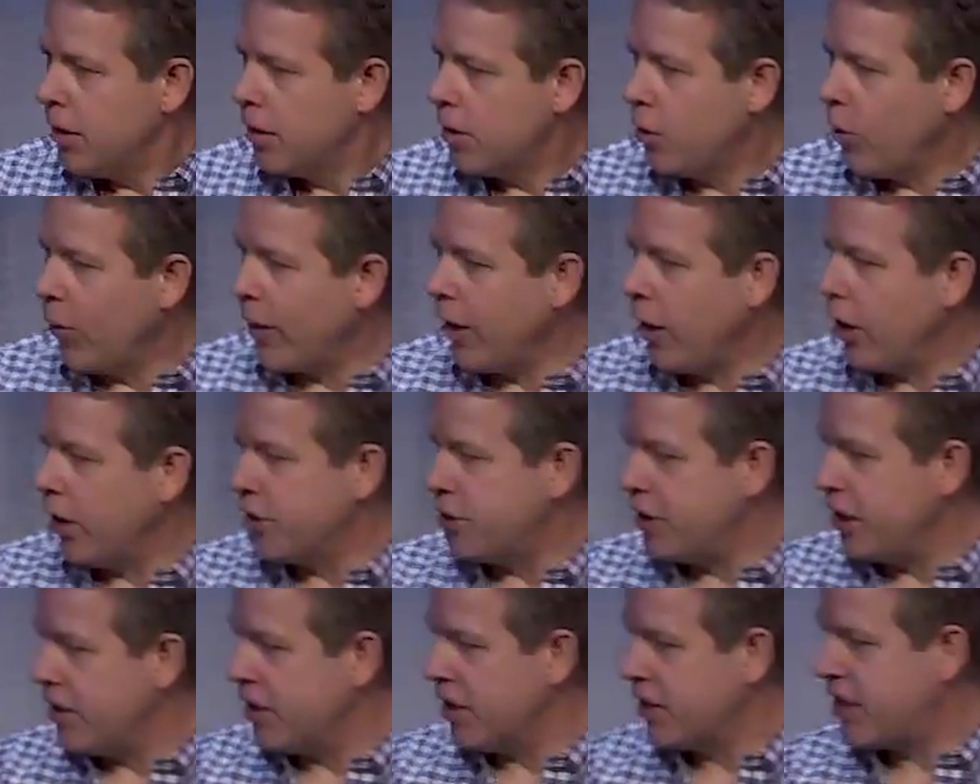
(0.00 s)
going on,
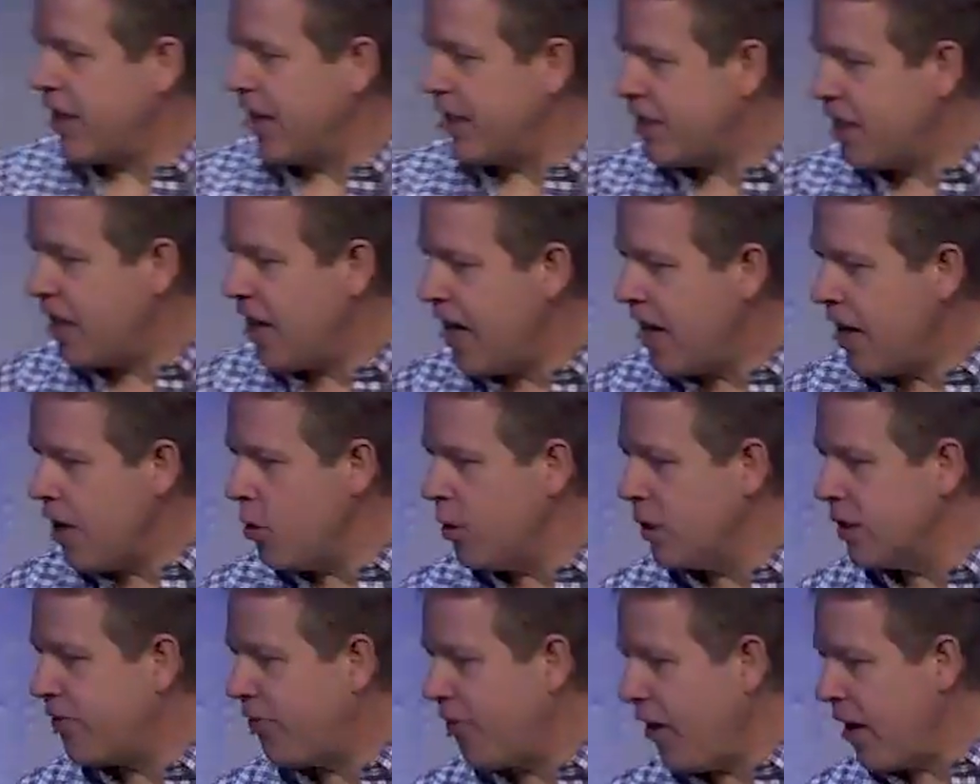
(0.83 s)
Jesus says, He who
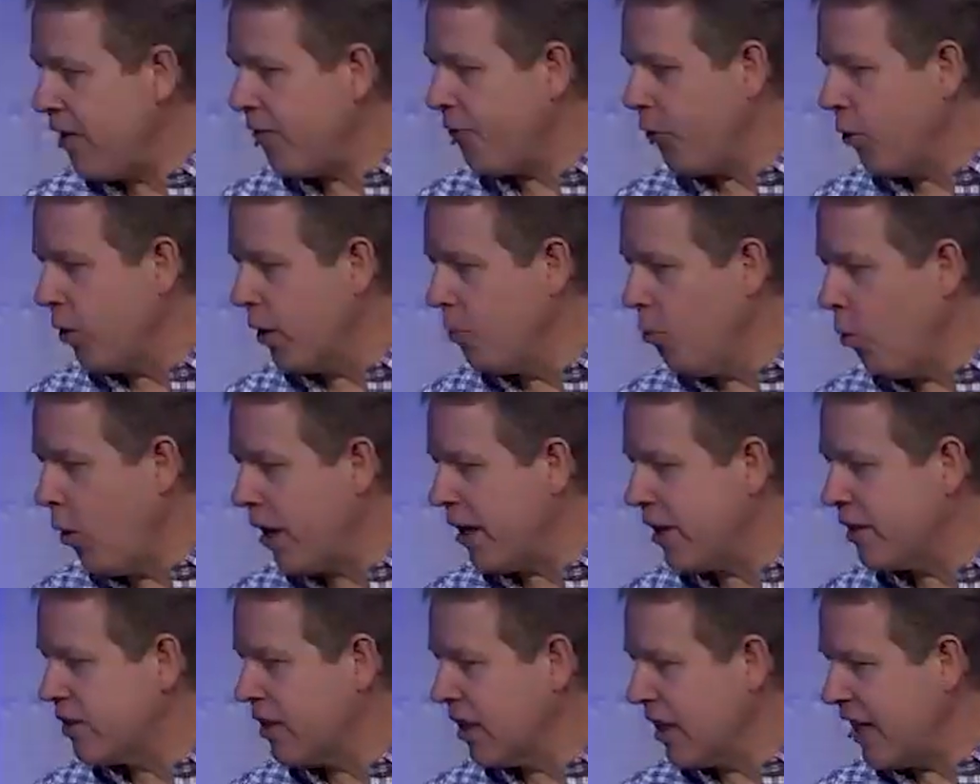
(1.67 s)
is faithful in what
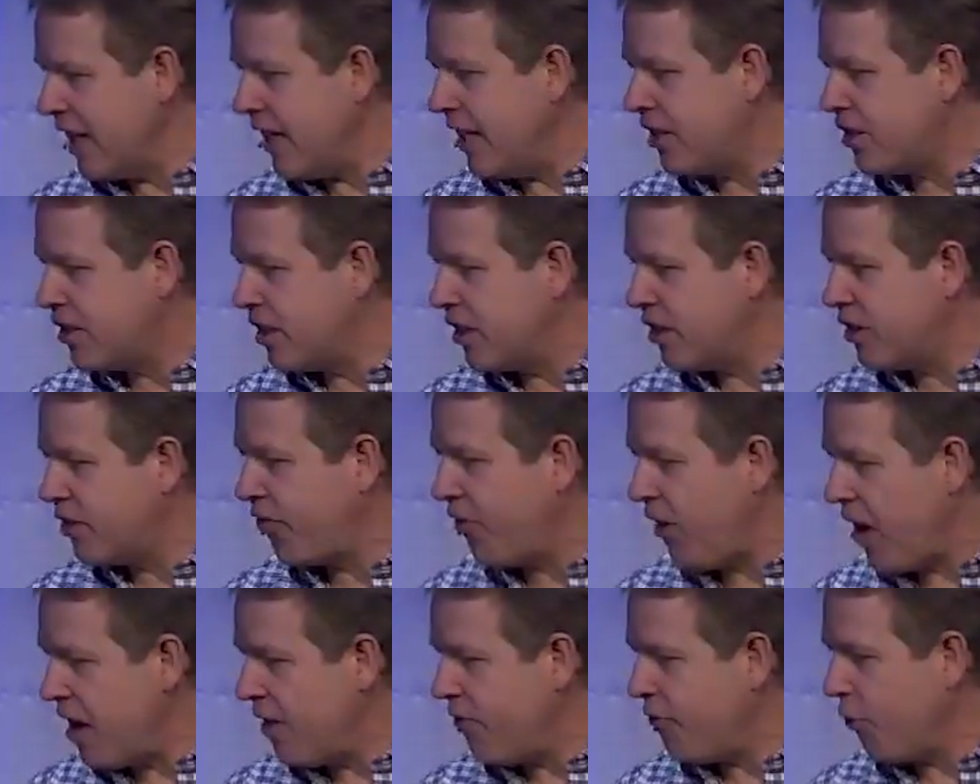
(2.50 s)
is least is
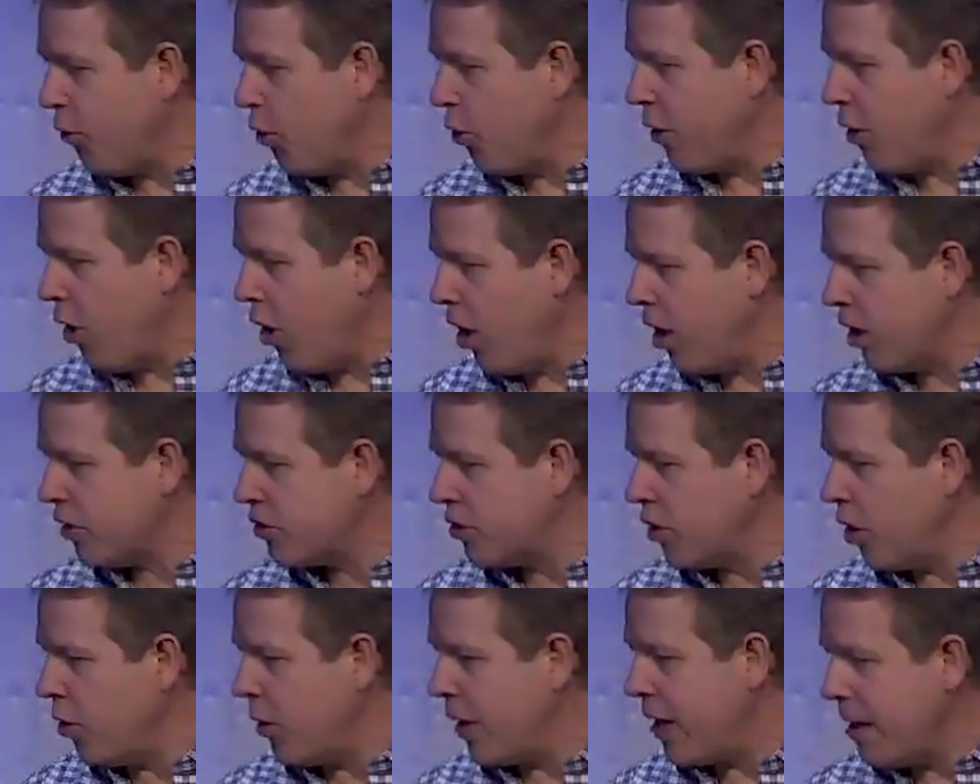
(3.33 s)
faithful
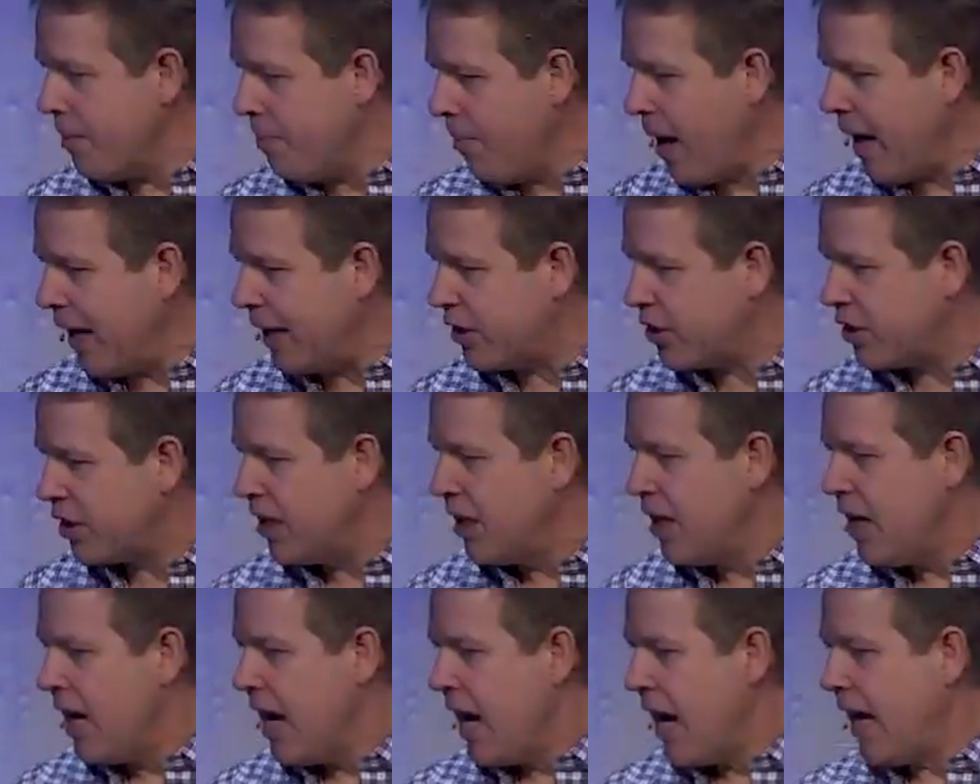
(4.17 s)
also in much.
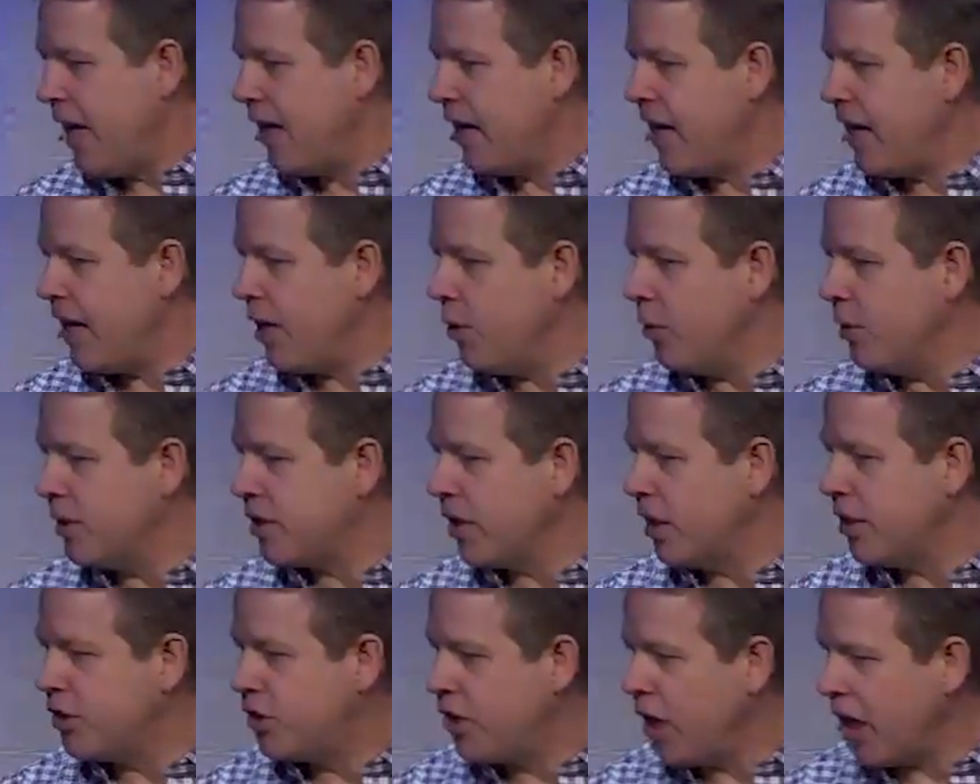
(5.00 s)
And he who is
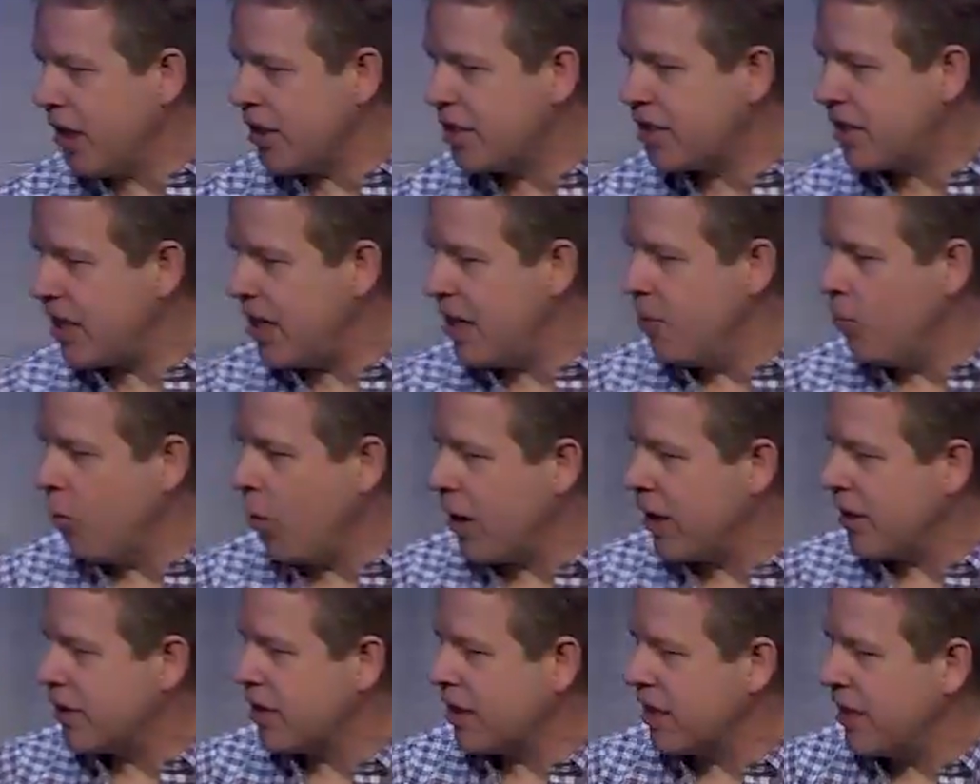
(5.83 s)
unjust in
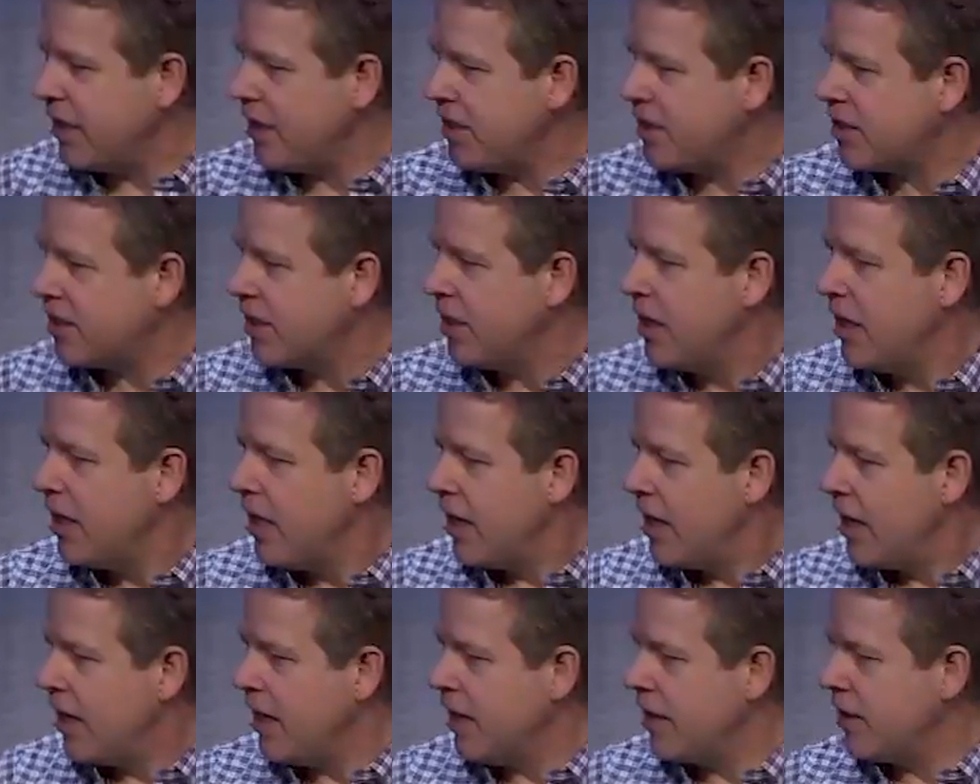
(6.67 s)
what is least
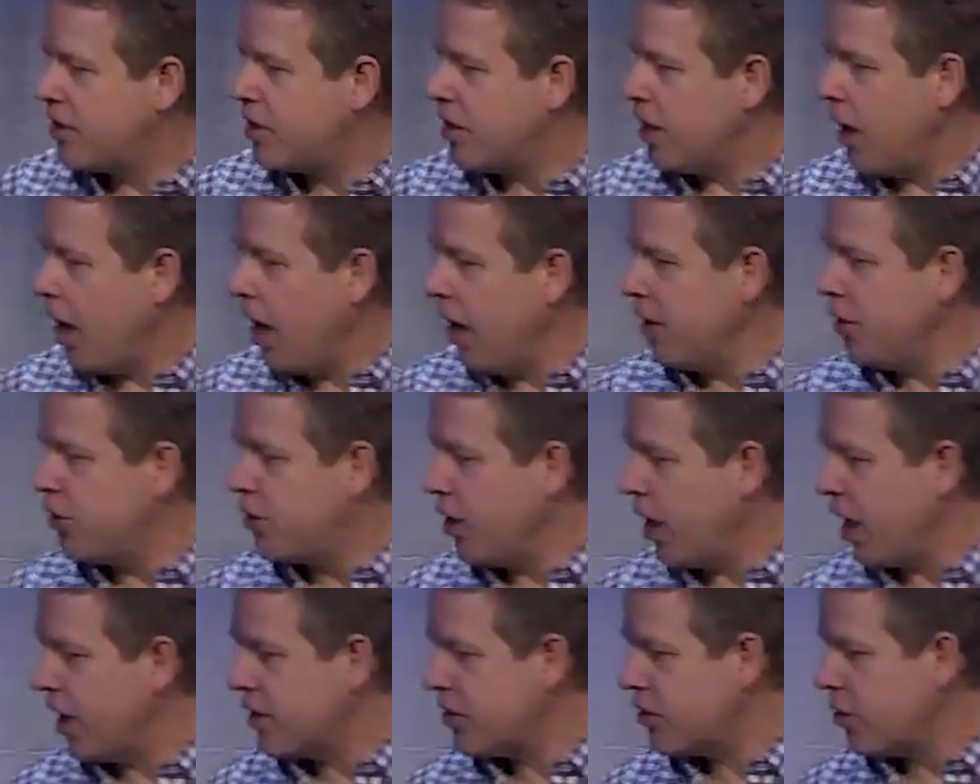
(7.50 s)
is
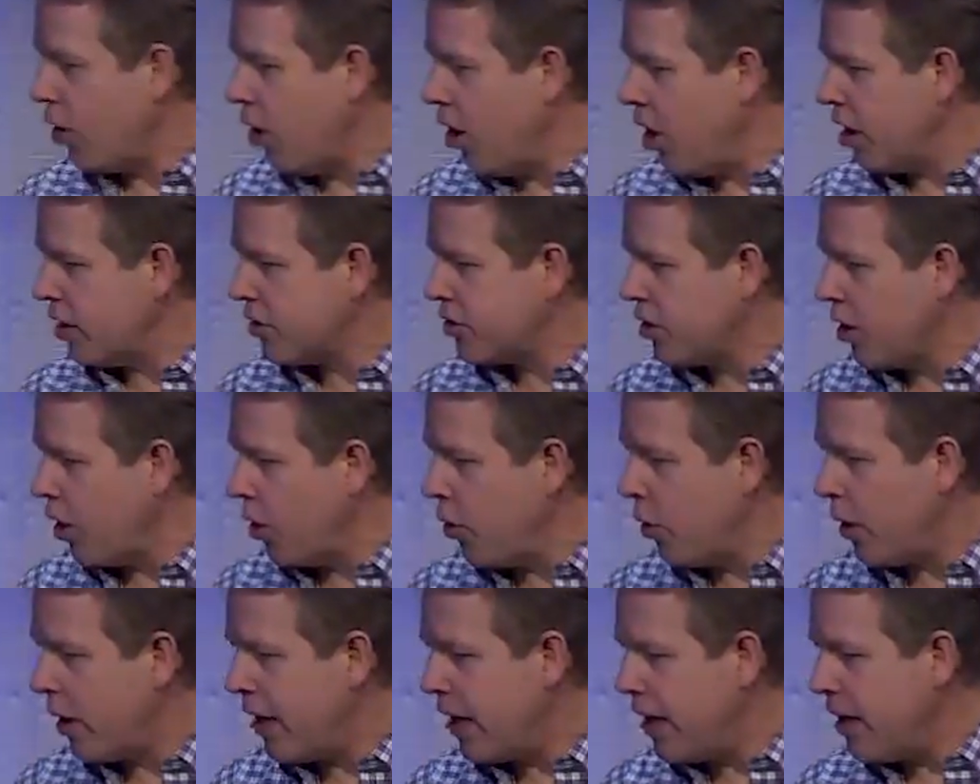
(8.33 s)
unjust
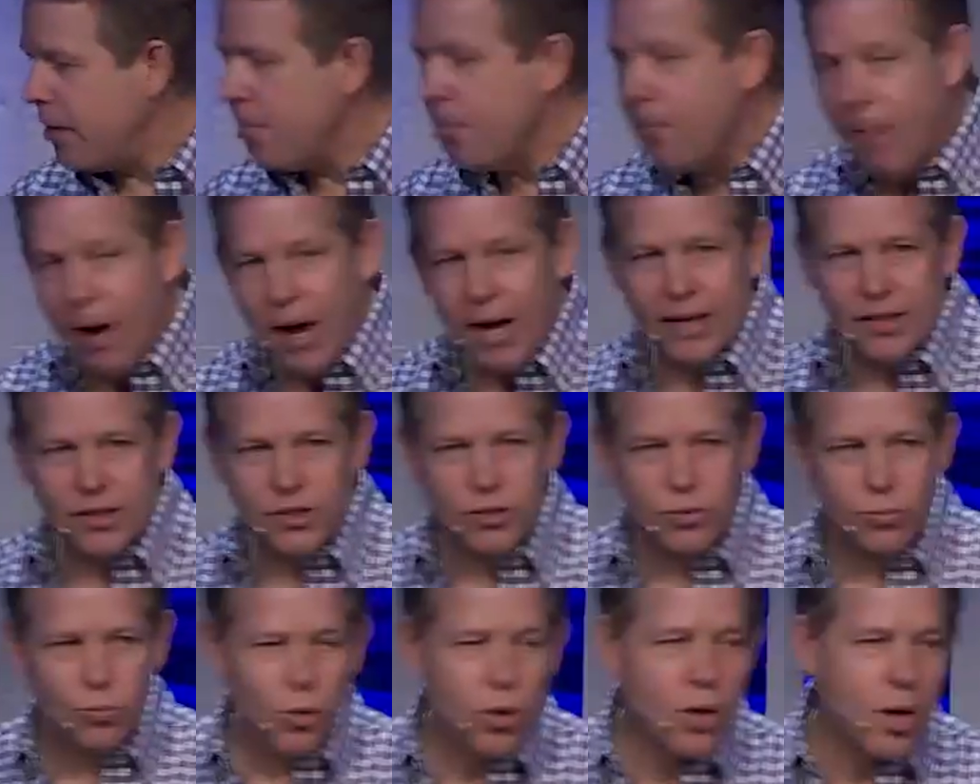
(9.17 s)
also in
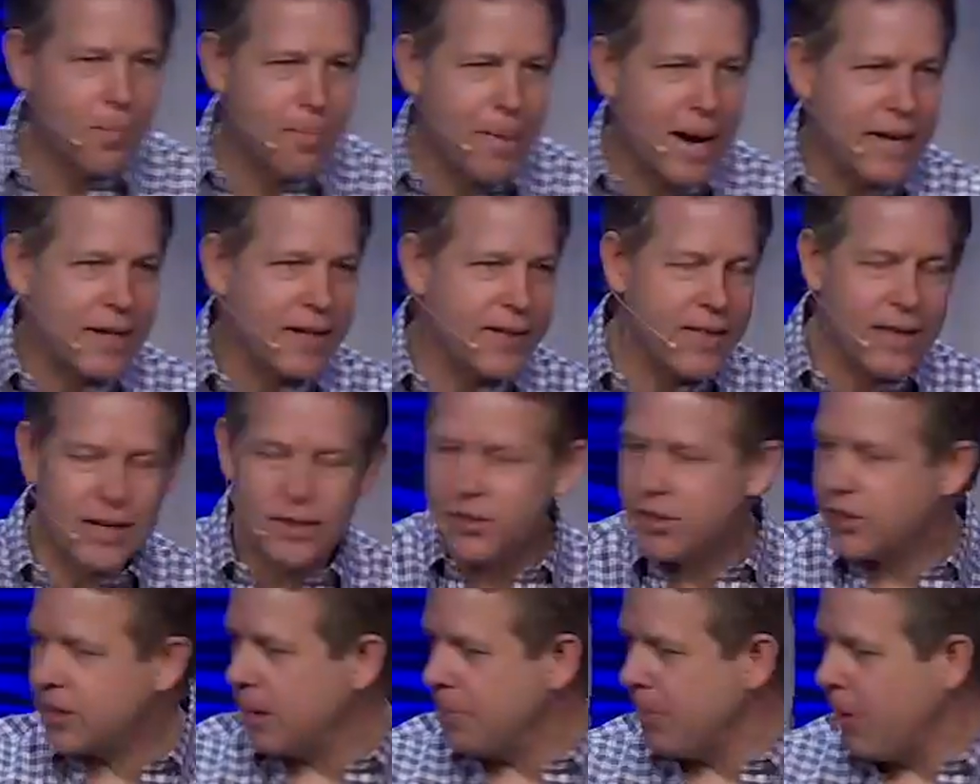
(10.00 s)
much. We'll come back to that in
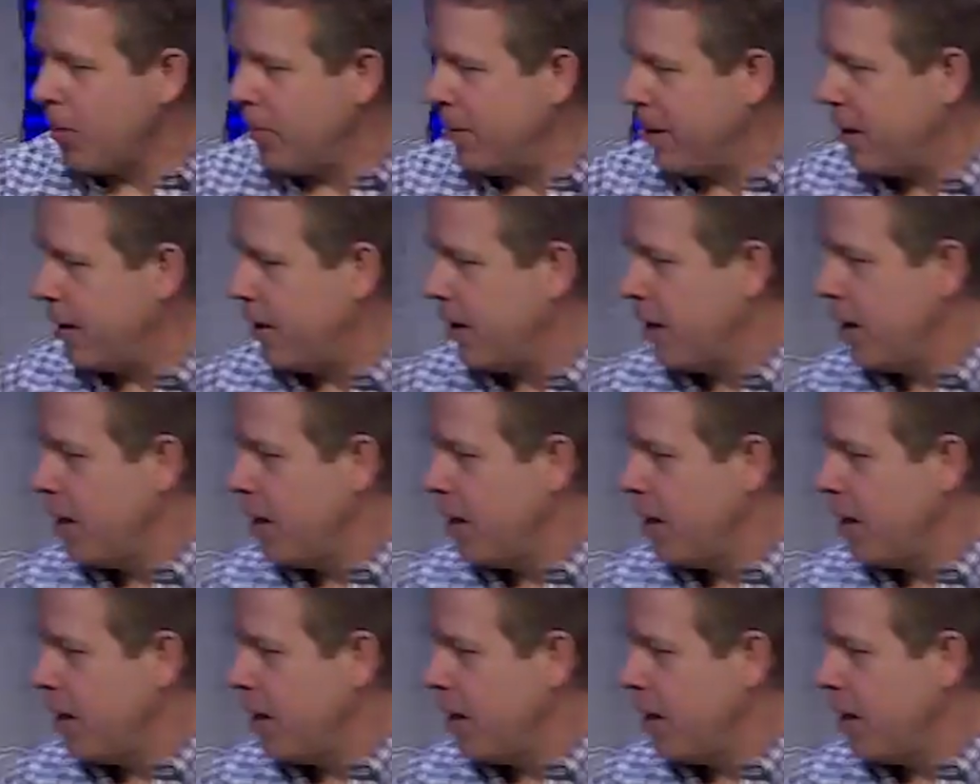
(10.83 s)
just a moment.